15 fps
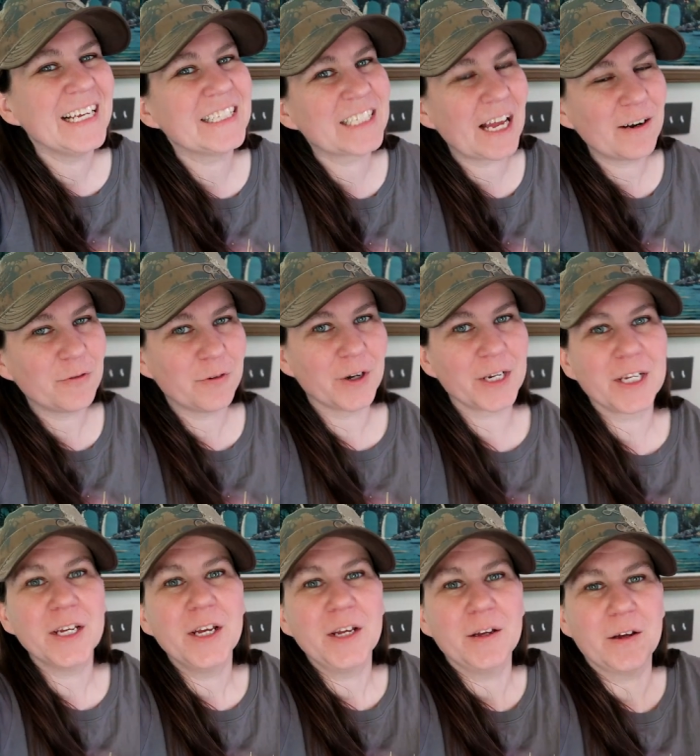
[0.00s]
it's kind of
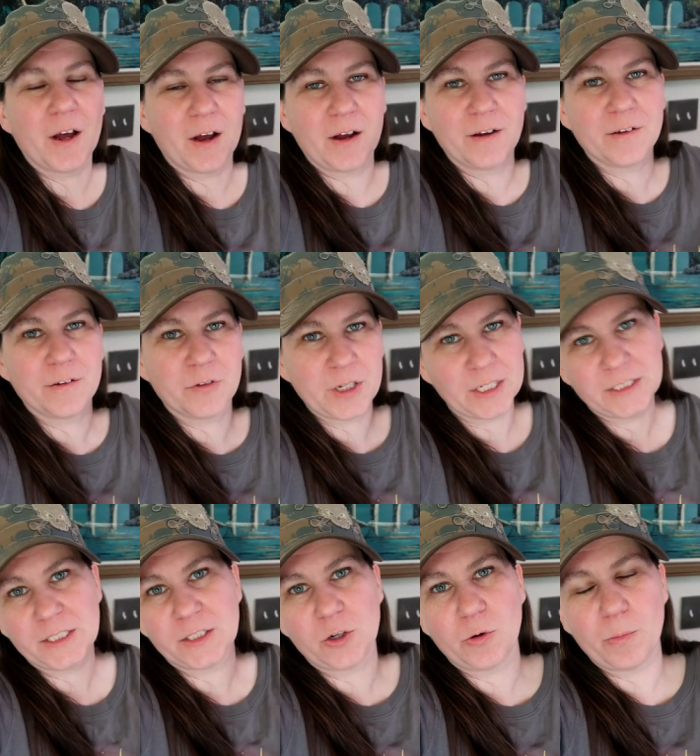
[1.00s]
funny. Uh, if you guys
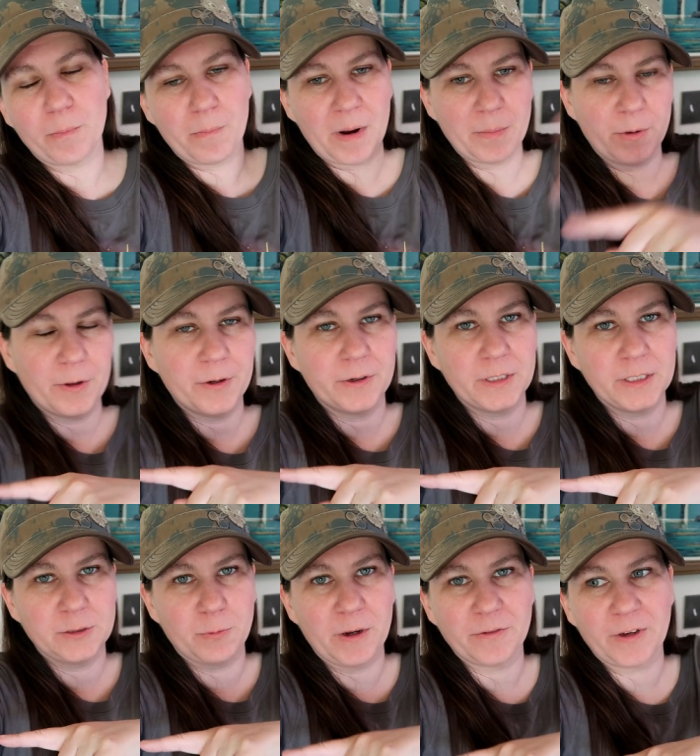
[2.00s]
didn't know, my brother and
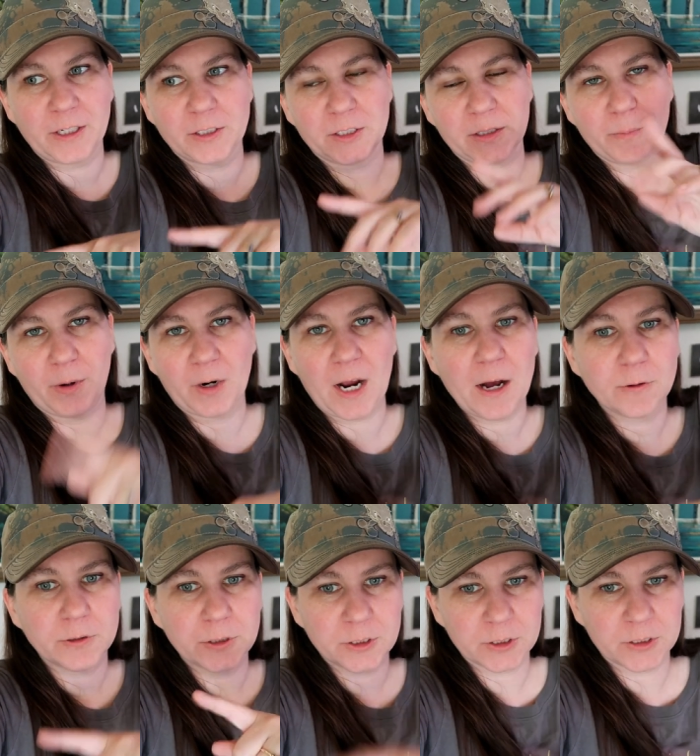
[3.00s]
his wife actually bought a
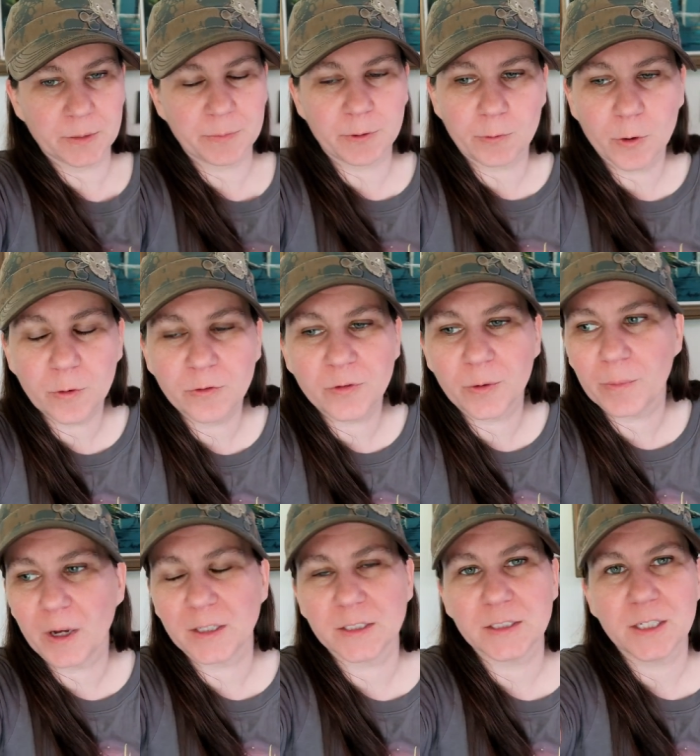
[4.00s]
house just up the road from
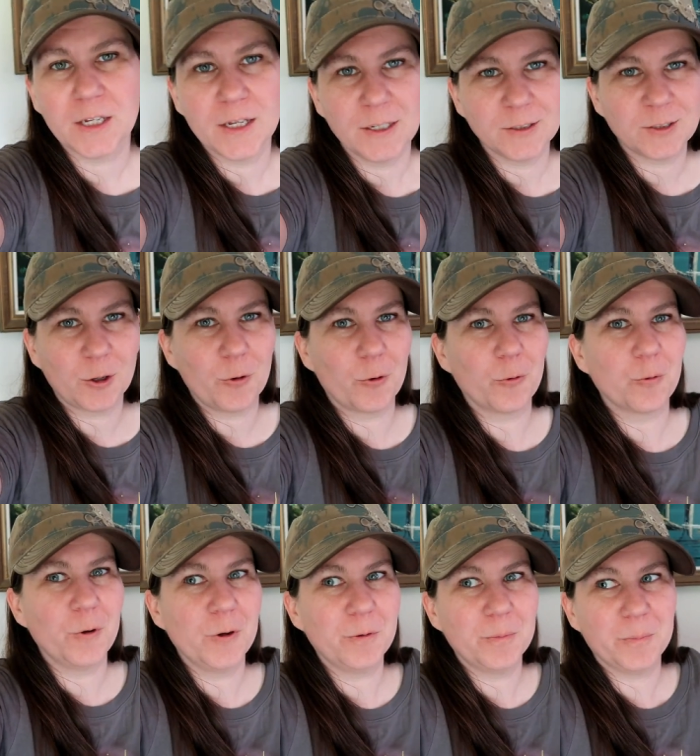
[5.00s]
us.
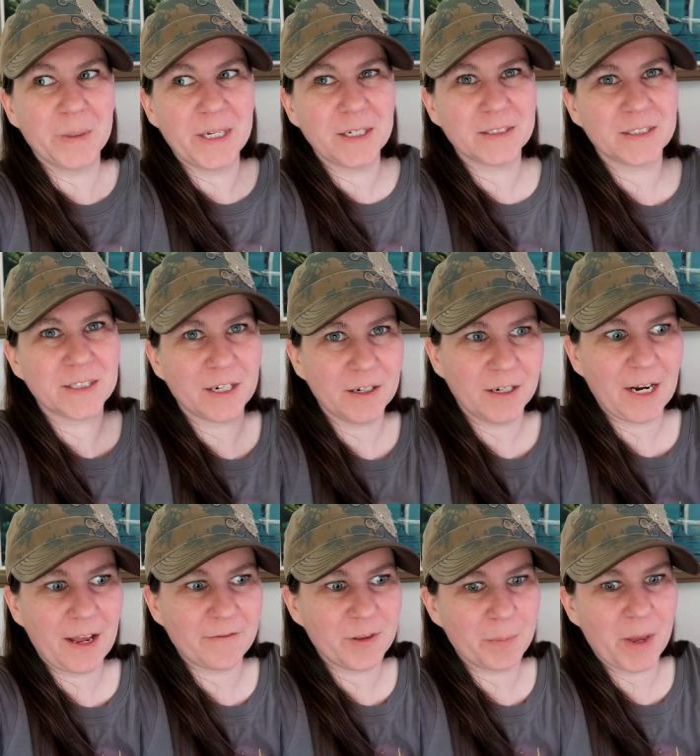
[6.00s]
So because they're
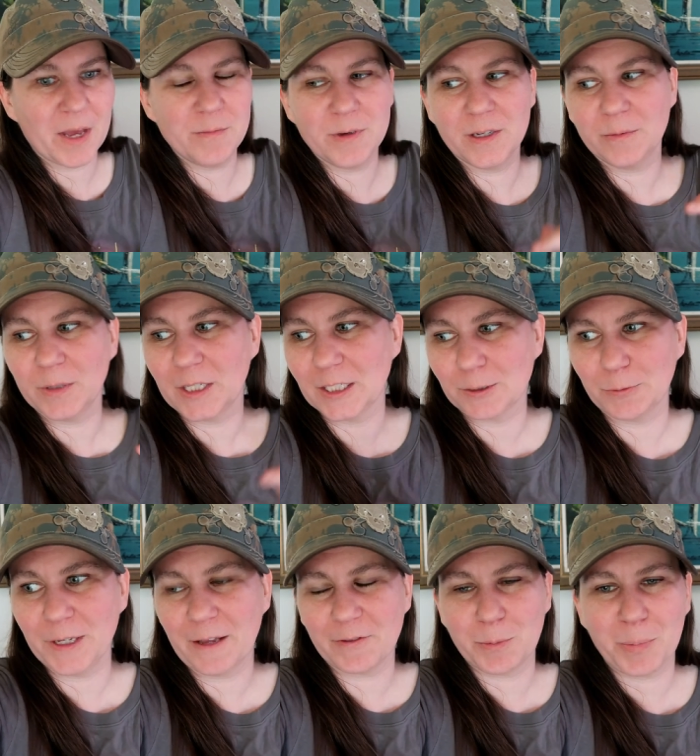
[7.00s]
gonna have the baby and because
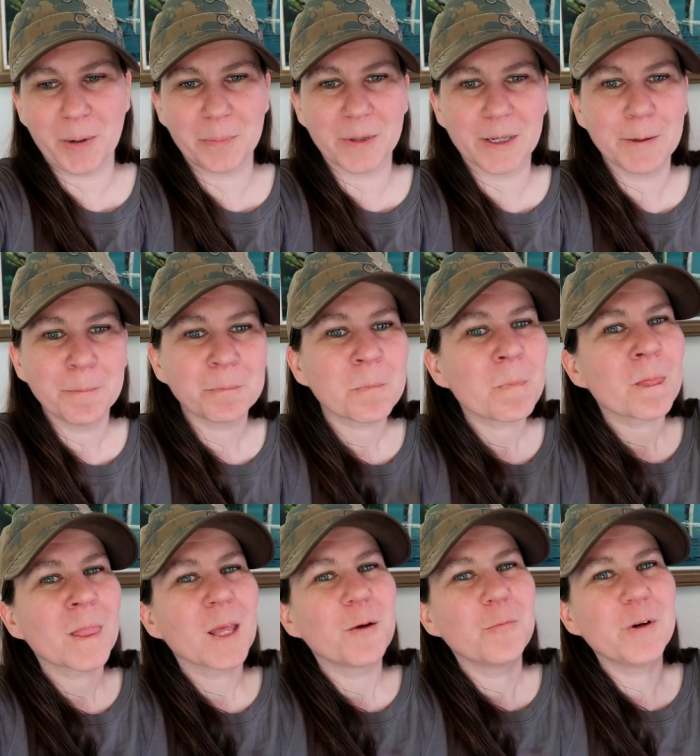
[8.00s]
we have the puppy,
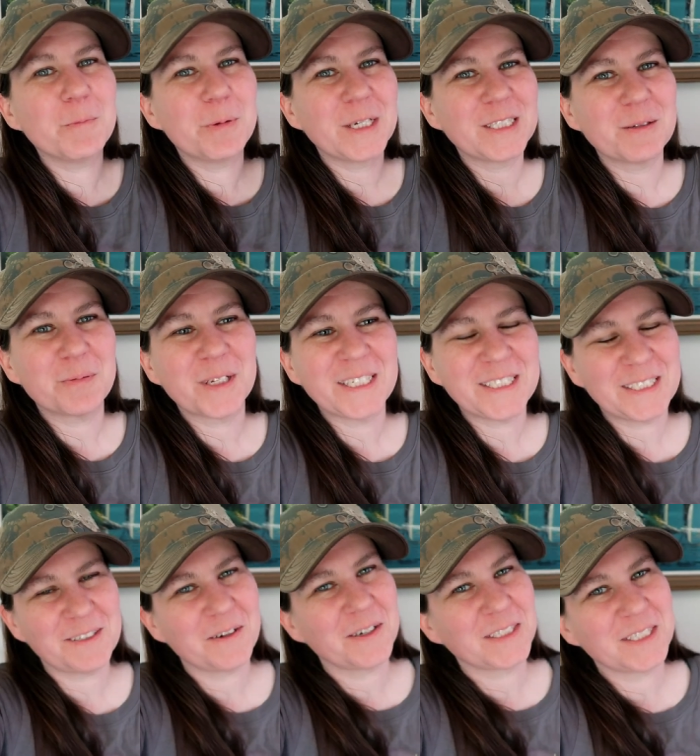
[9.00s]
we picked a place
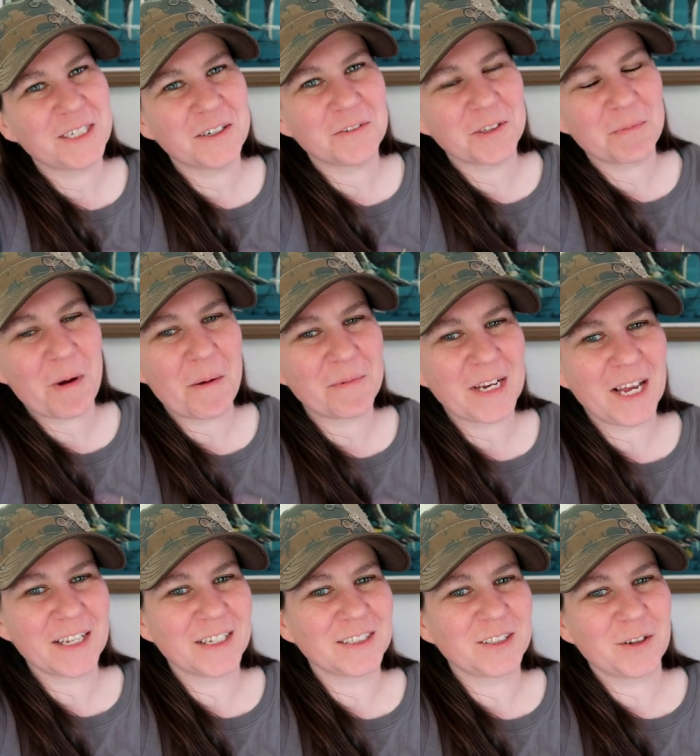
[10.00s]
to go out to dinner with mom and
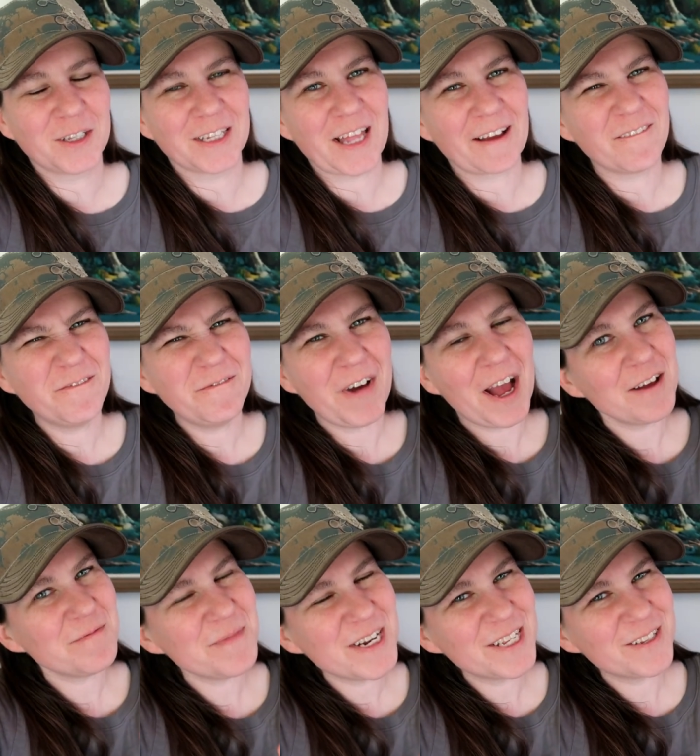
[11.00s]
dad that's only like
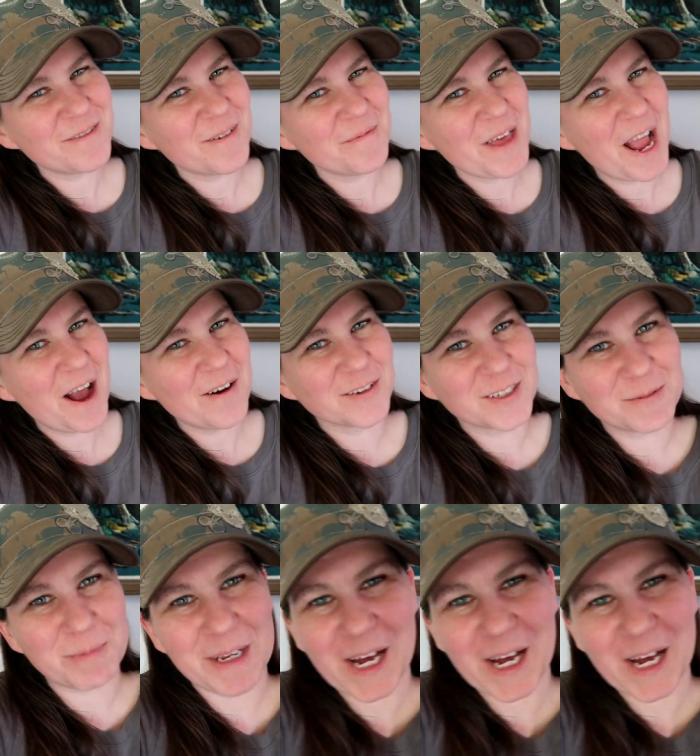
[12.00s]
five minutes from the house,